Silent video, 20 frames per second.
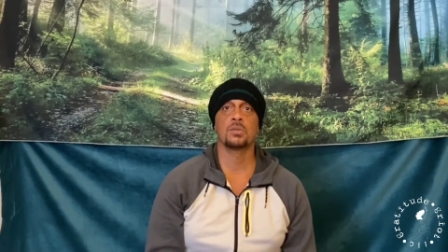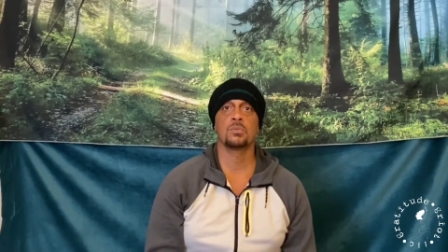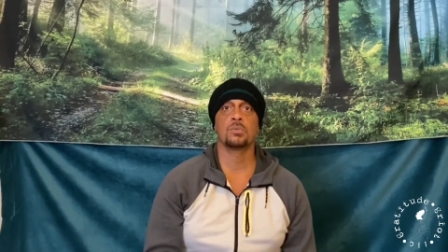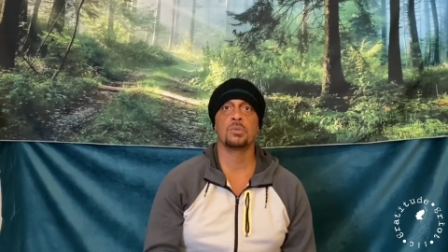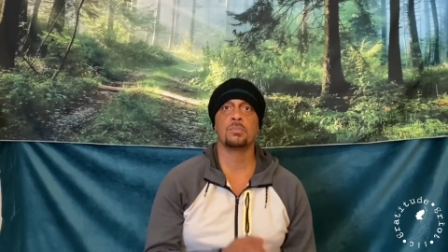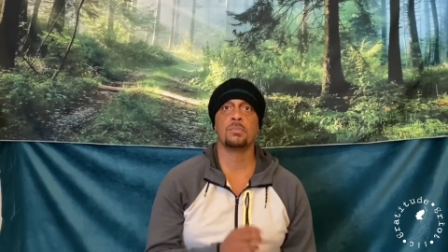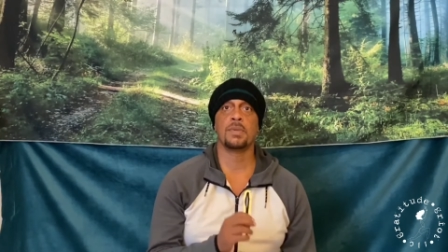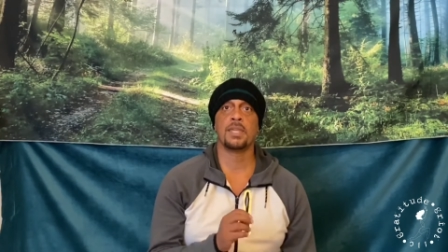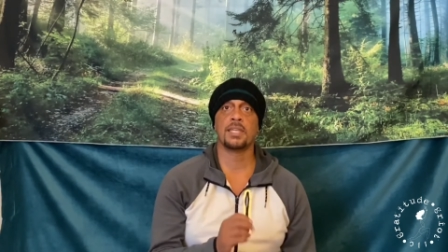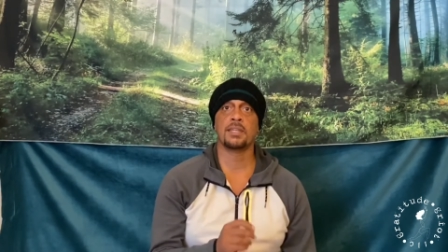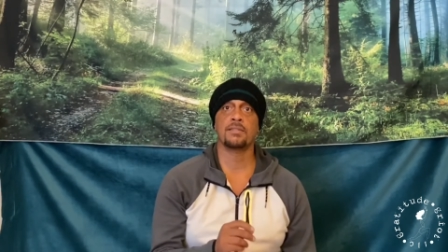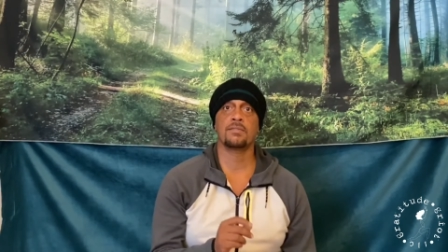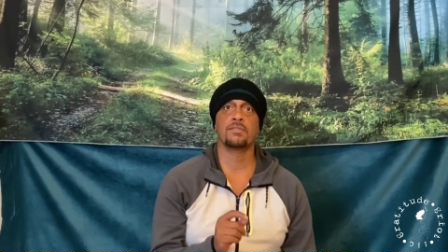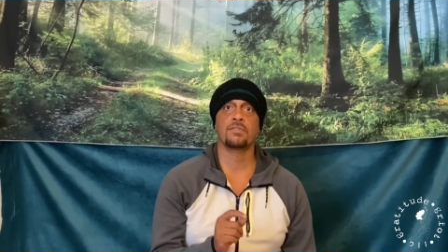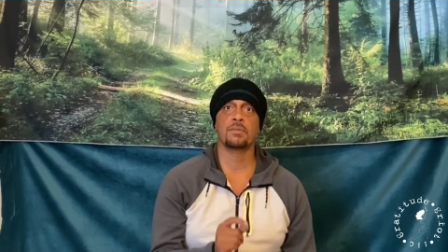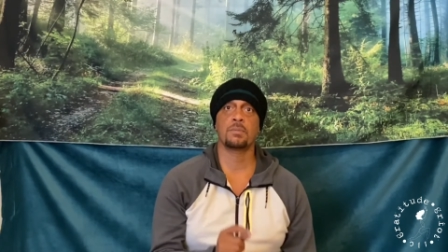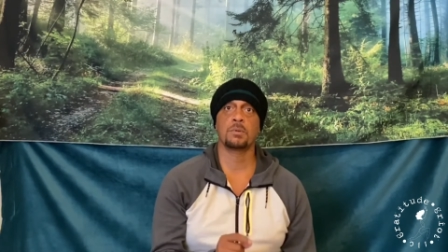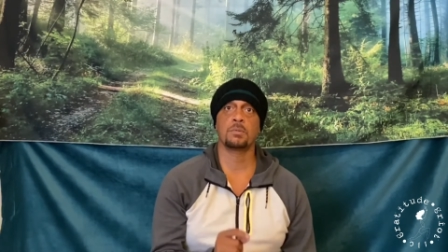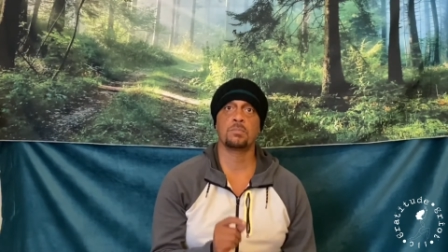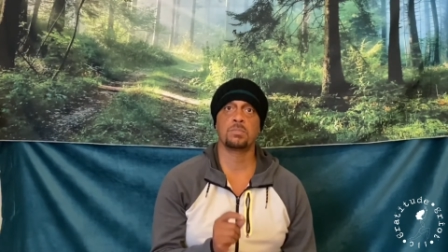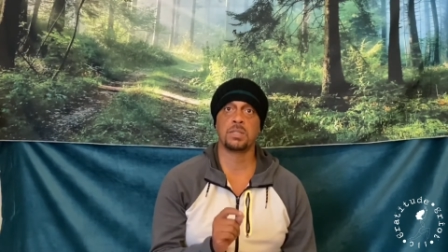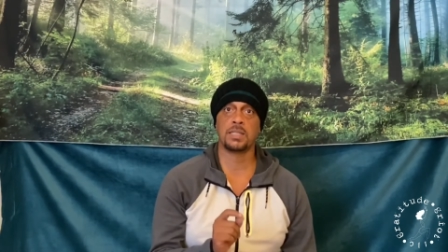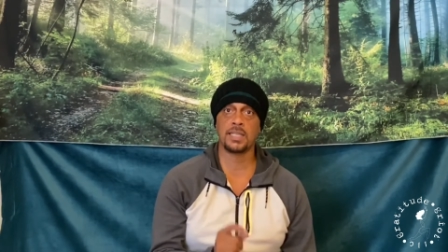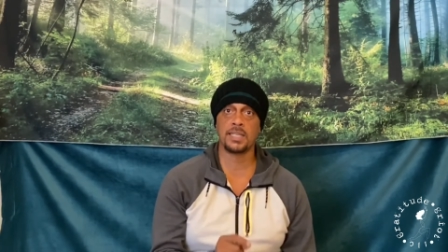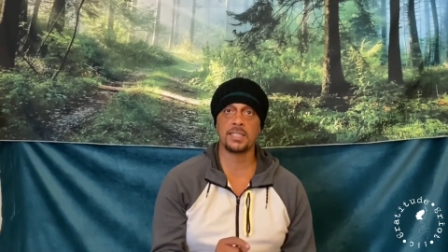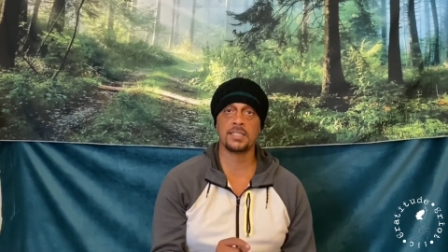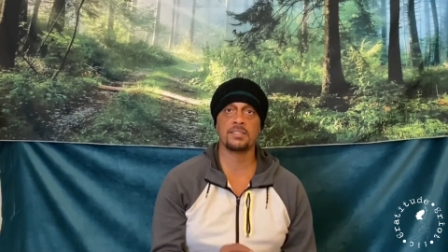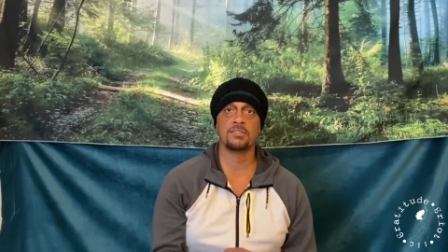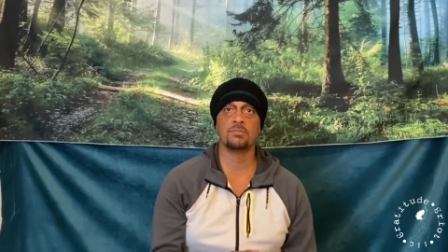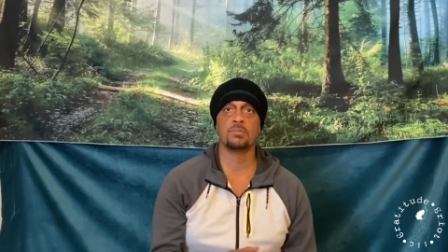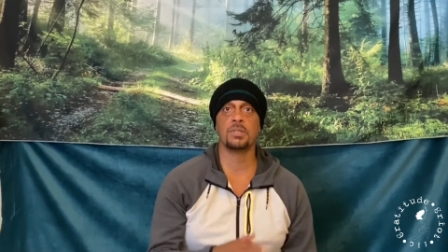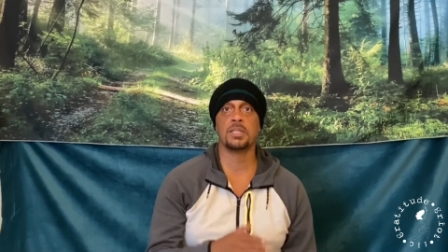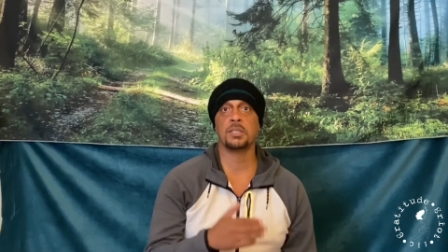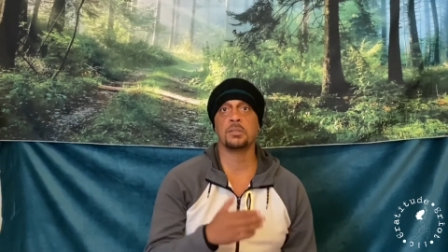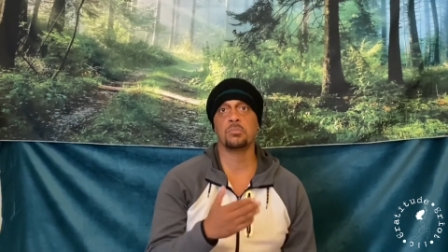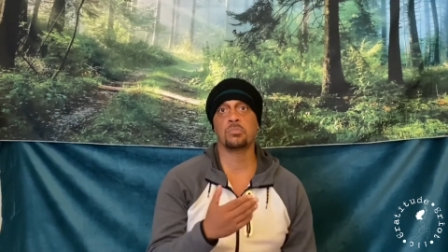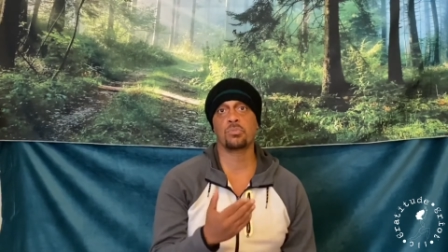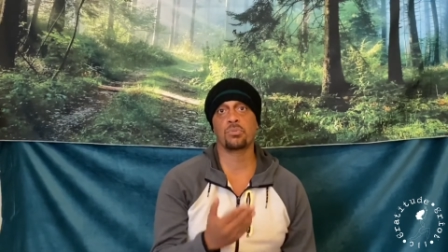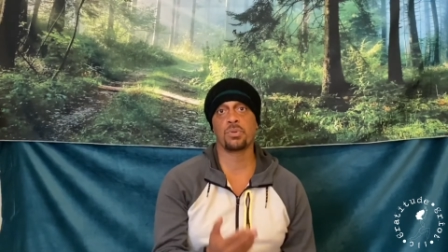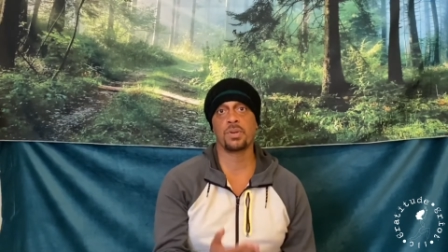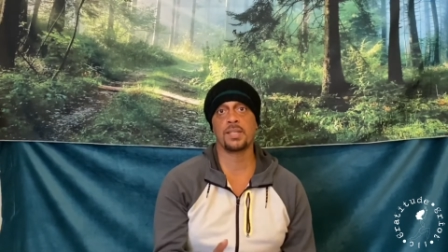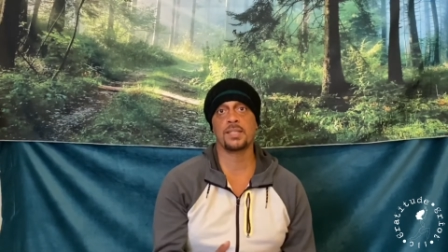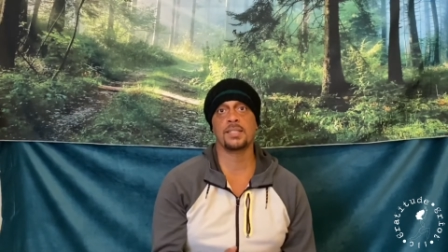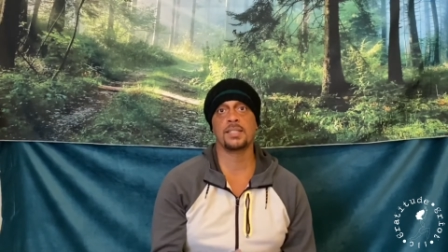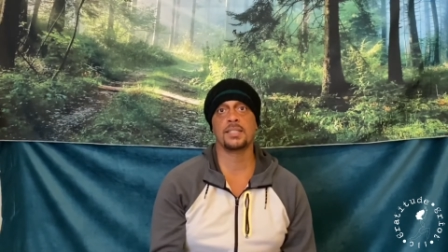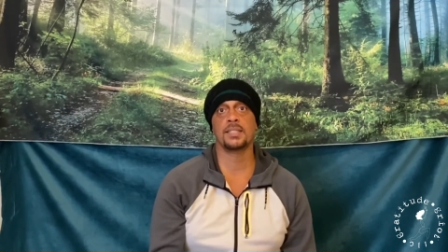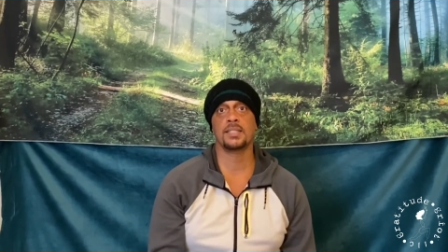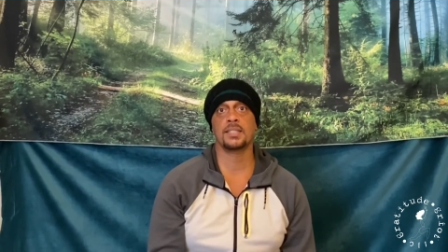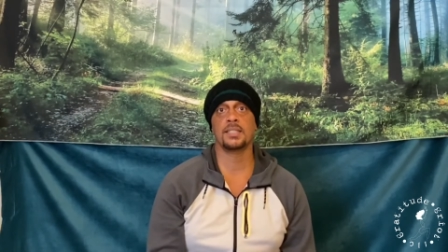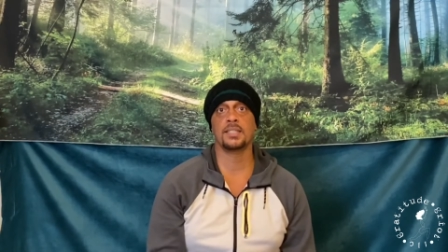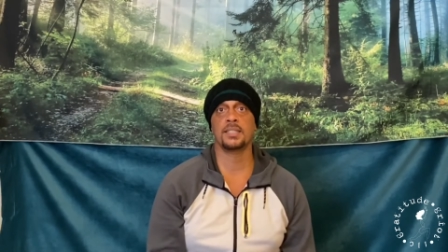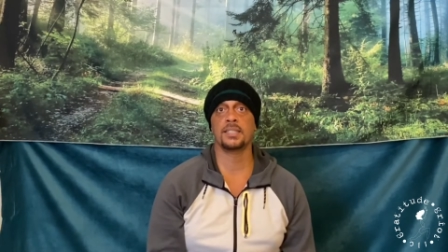we make them from a place of being present